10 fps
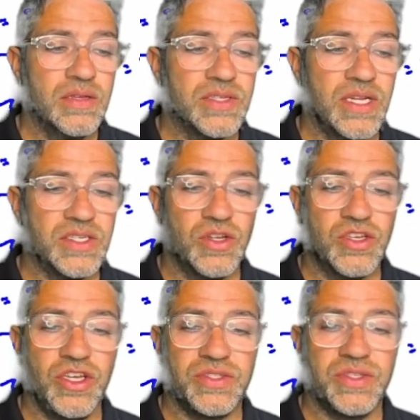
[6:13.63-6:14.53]
So let's
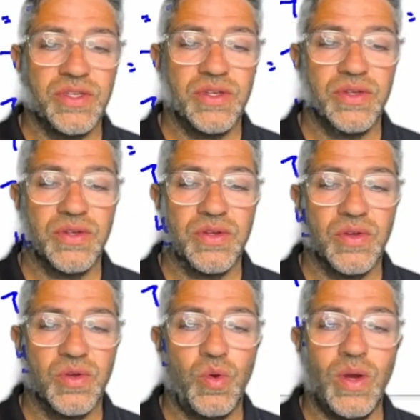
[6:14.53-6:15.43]
look at
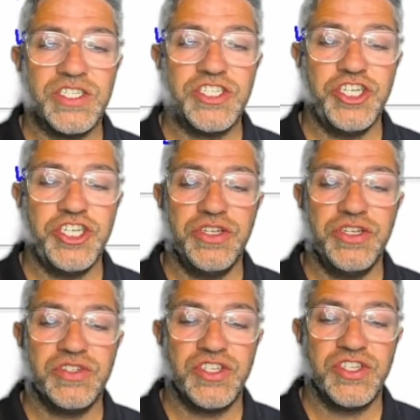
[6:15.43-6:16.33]
question
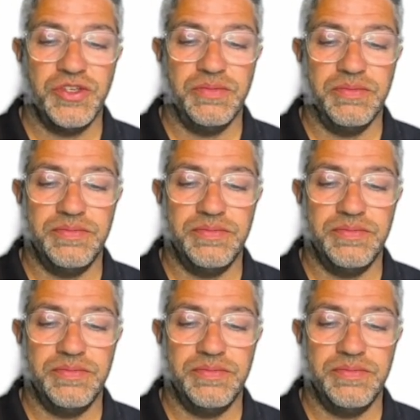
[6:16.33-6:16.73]
2.